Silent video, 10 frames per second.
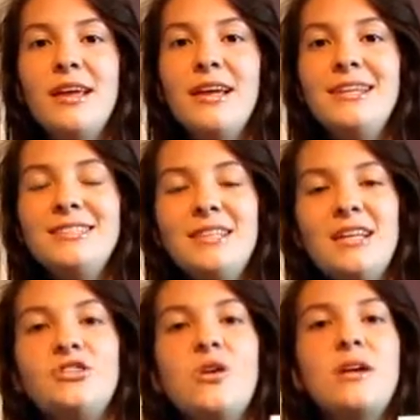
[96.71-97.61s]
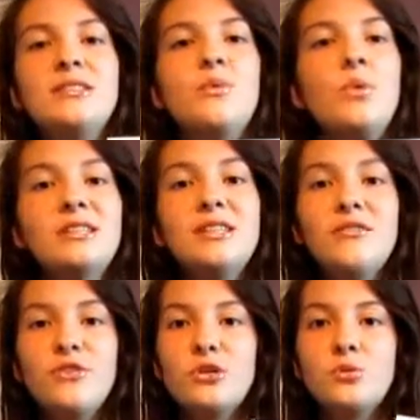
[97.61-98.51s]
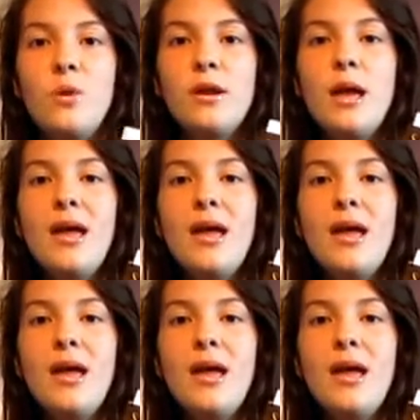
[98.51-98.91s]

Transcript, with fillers: isn't as strong as it was in the first one,